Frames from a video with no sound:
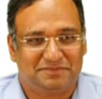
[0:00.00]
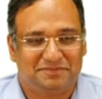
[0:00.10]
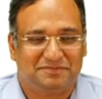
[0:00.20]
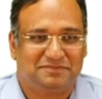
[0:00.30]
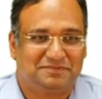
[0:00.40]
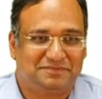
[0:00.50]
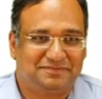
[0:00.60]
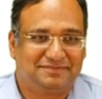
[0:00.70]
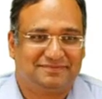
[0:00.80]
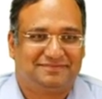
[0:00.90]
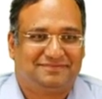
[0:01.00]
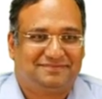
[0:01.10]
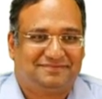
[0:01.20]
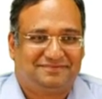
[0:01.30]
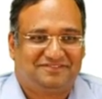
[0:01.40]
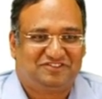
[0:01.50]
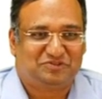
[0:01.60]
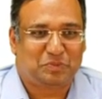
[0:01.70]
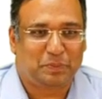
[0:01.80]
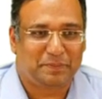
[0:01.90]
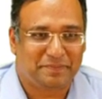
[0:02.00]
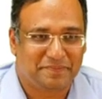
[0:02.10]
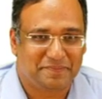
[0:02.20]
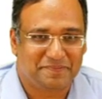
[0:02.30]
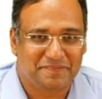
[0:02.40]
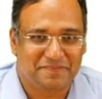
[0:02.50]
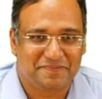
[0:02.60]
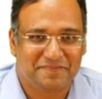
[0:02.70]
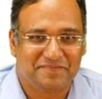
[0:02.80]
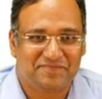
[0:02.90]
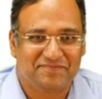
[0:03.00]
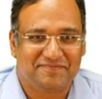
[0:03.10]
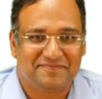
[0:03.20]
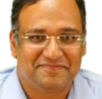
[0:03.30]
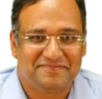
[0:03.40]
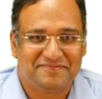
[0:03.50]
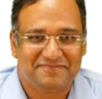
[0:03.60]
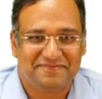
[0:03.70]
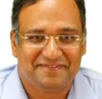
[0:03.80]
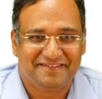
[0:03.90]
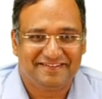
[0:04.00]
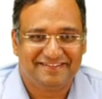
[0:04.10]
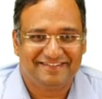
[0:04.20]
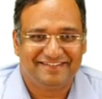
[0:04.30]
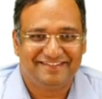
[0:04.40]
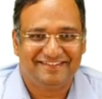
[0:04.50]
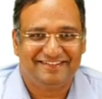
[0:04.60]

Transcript: The person shown says nothing.